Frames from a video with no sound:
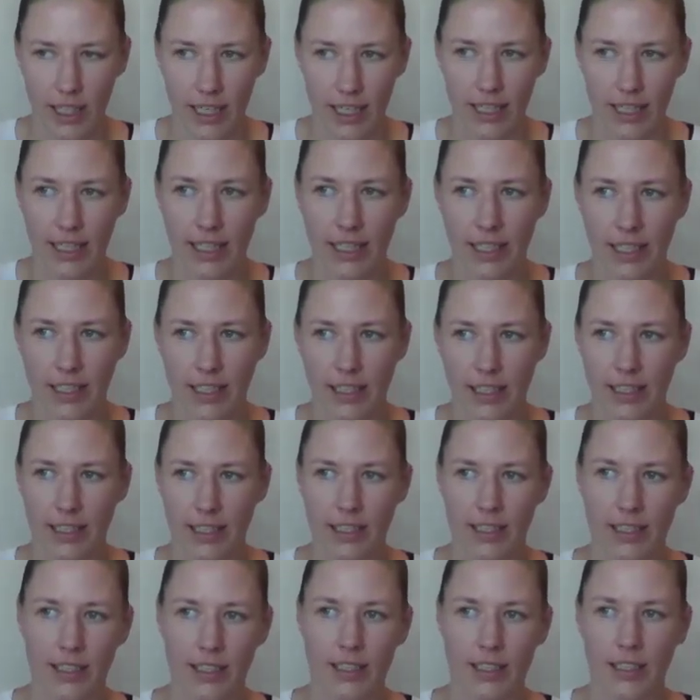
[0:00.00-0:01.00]
I
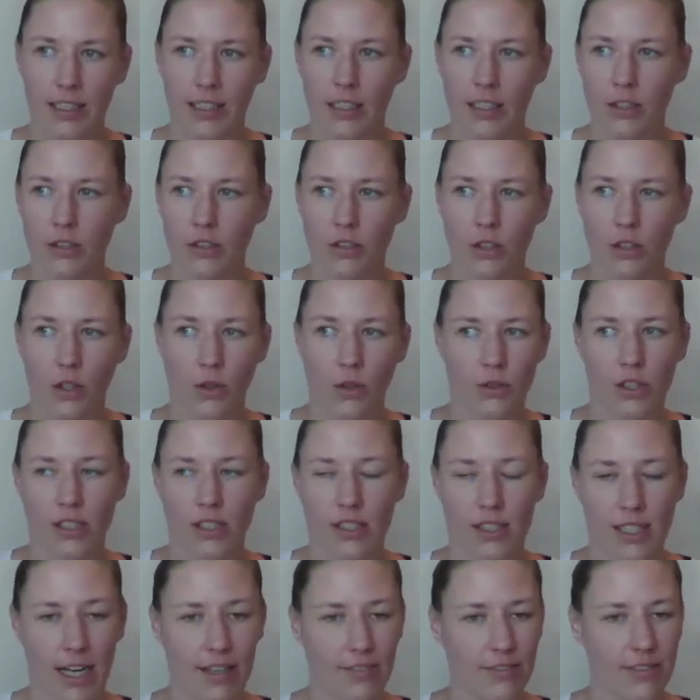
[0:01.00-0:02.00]
don't
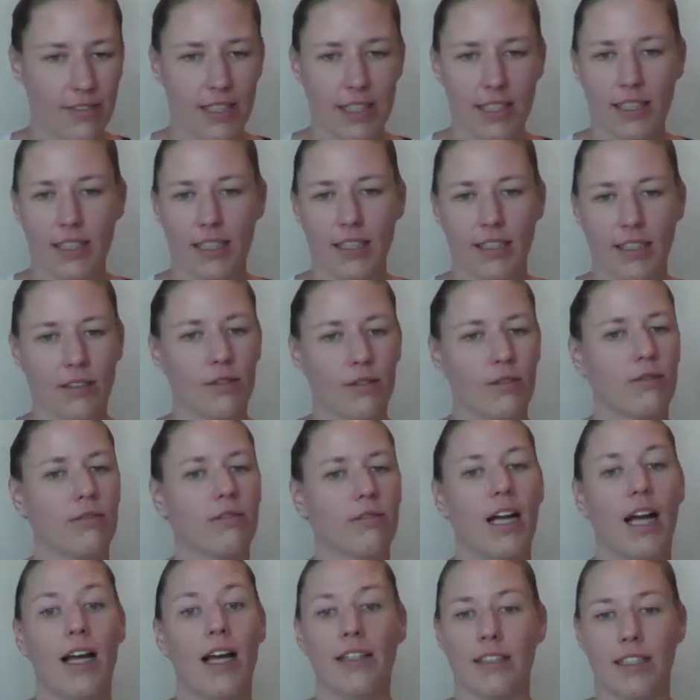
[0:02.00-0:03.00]
just have to
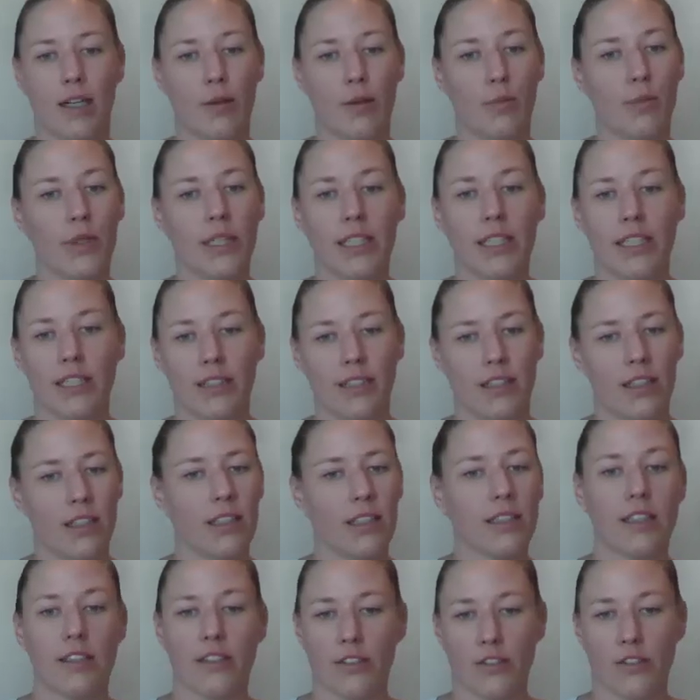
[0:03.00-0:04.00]
end up in
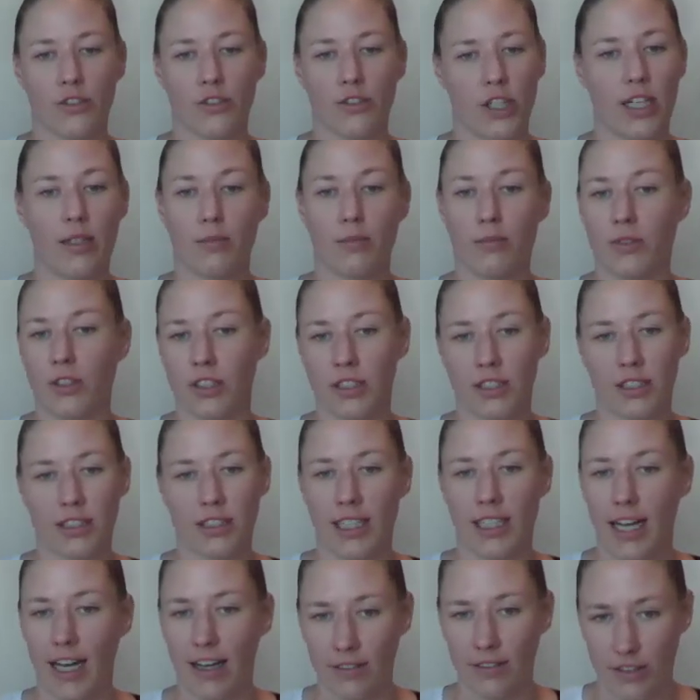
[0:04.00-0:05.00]
another job
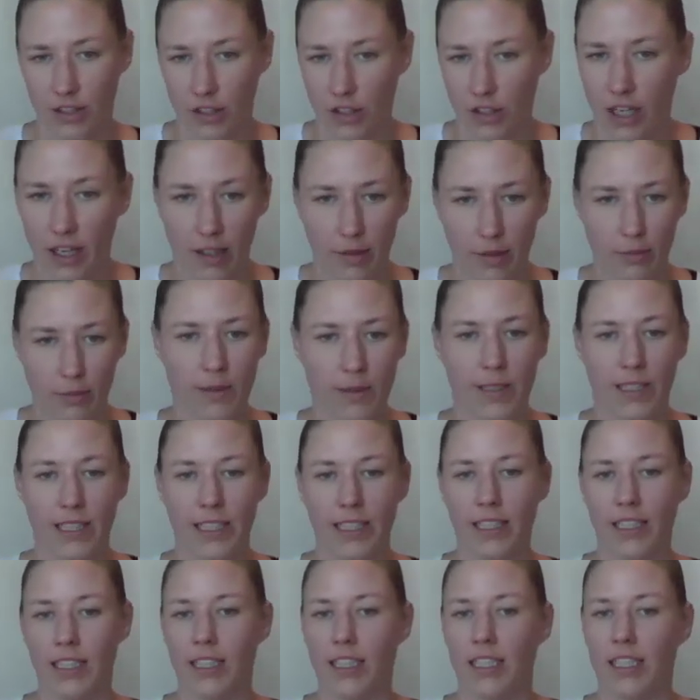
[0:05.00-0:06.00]
just to have a job.
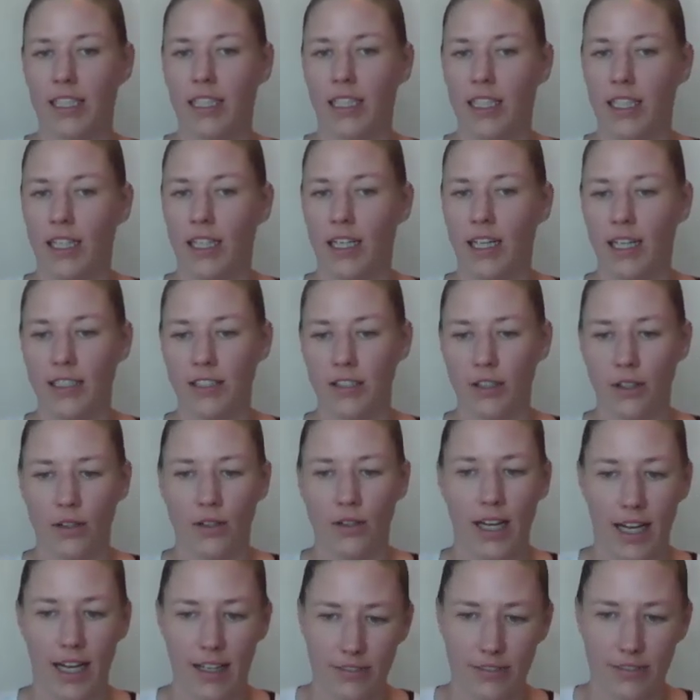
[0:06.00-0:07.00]
Like I
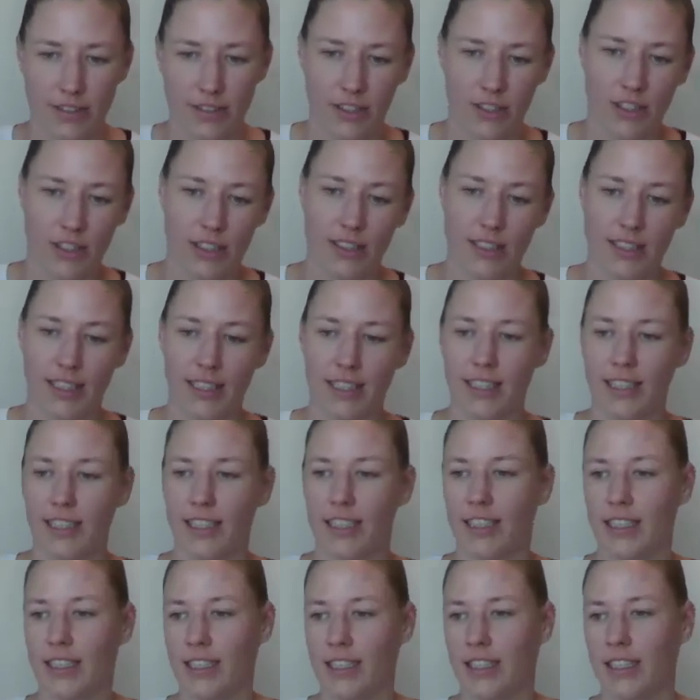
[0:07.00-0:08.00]
don't have to just
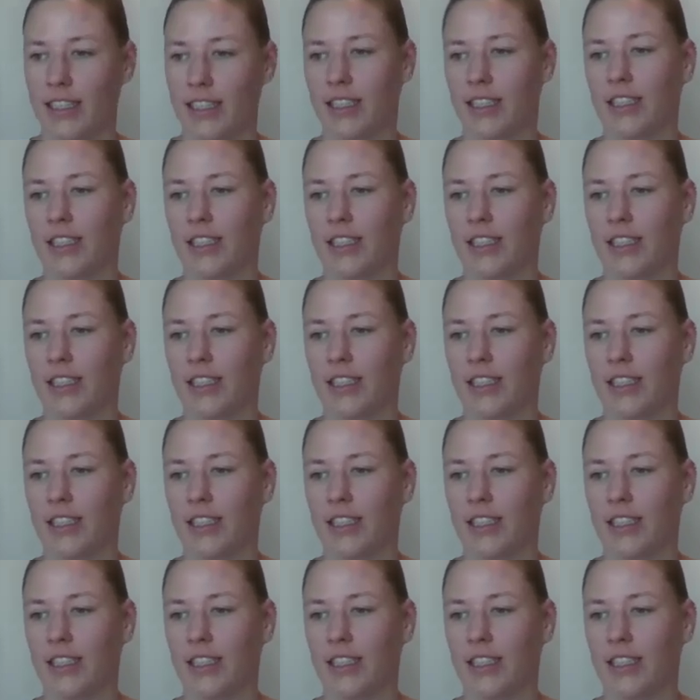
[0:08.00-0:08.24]
like,